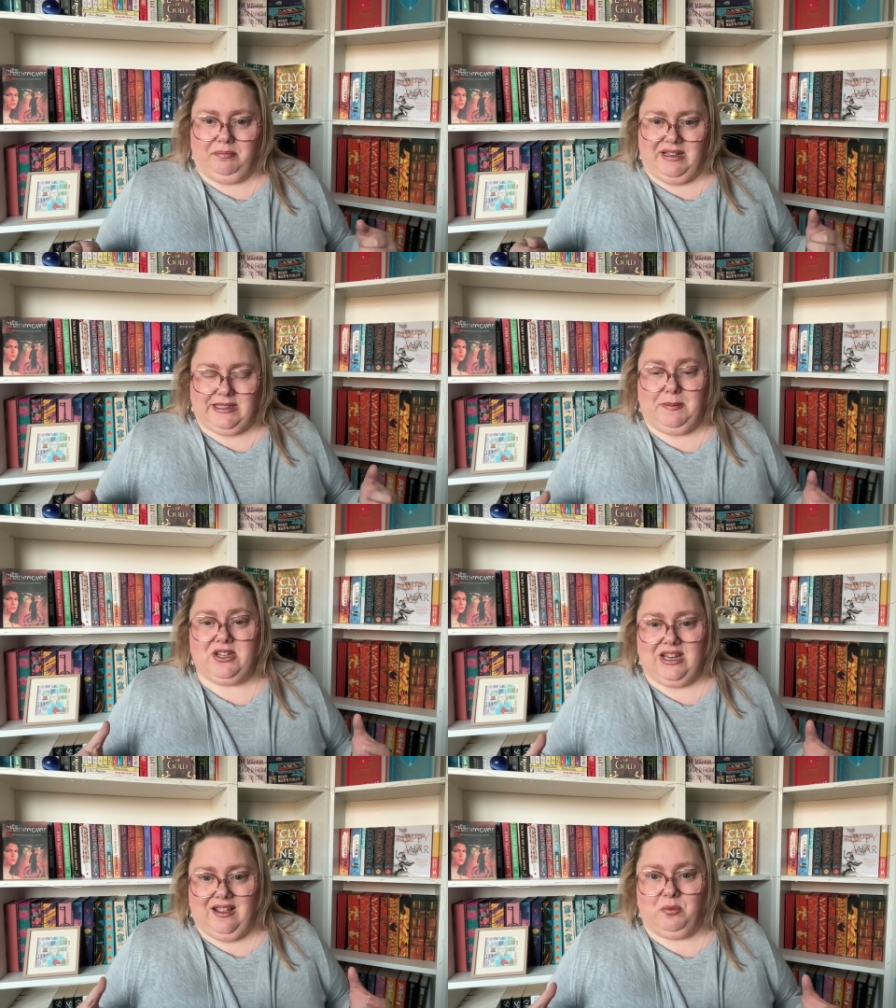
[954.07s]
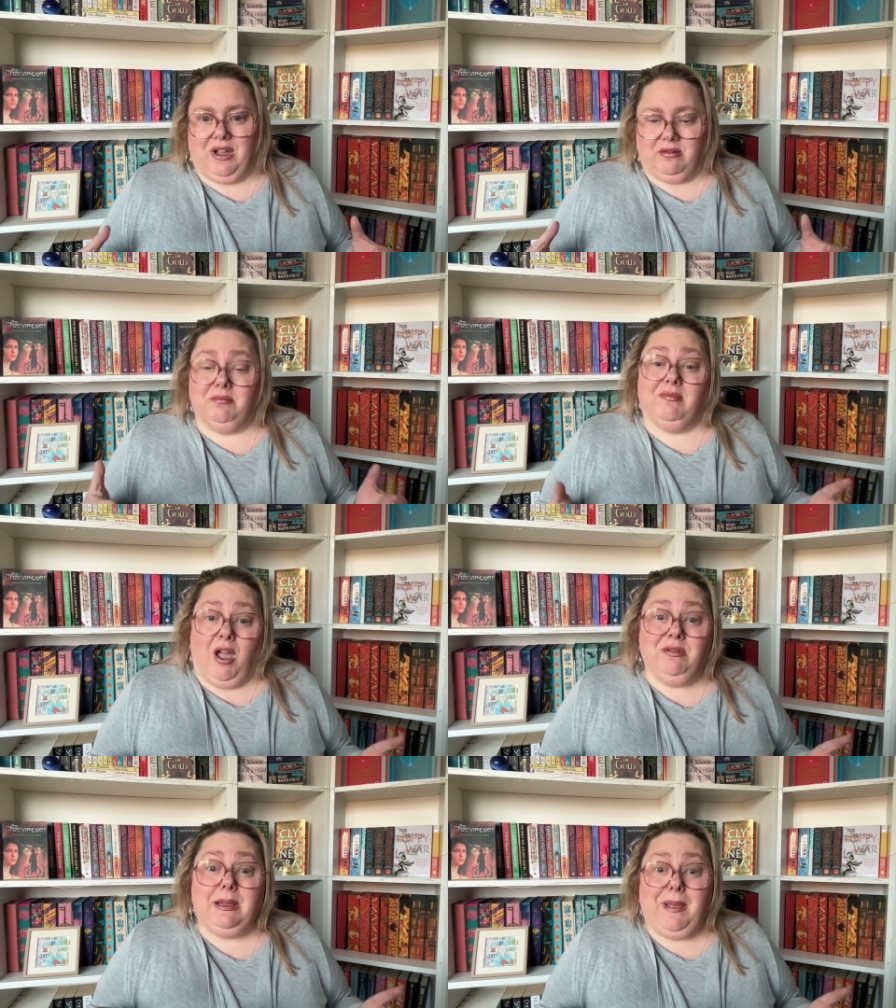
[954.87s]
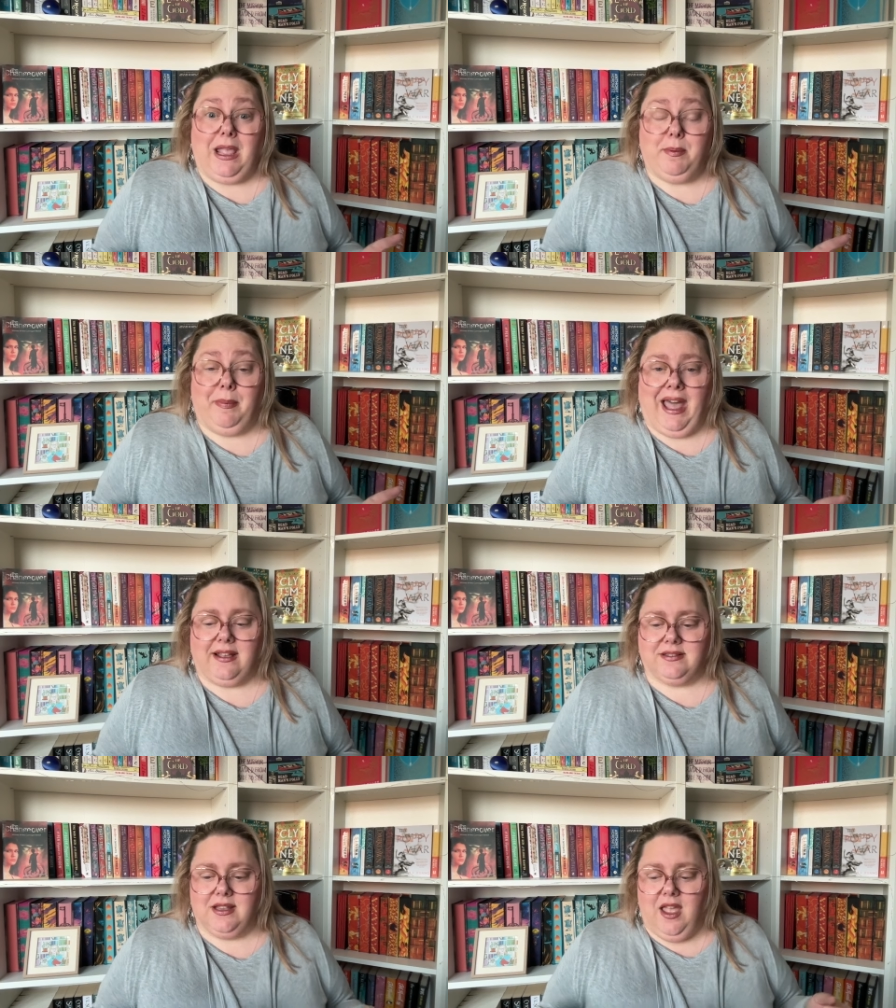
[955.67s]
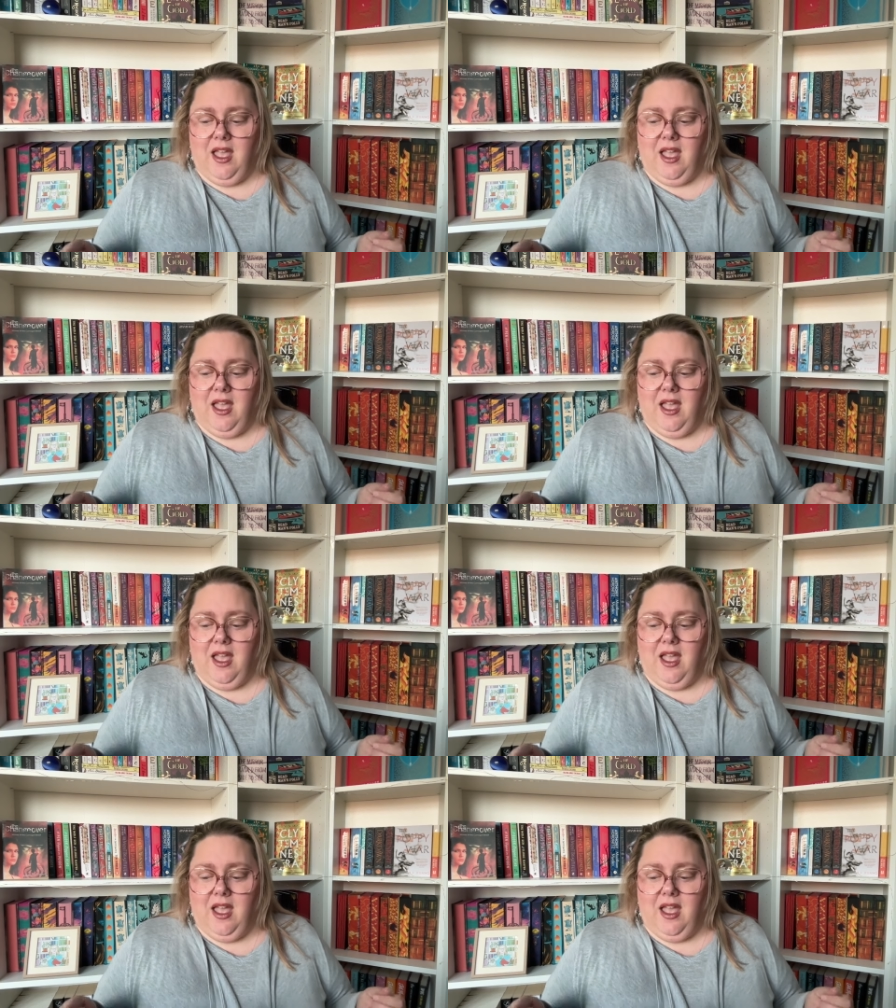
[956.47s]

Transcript: especially well only paperbacks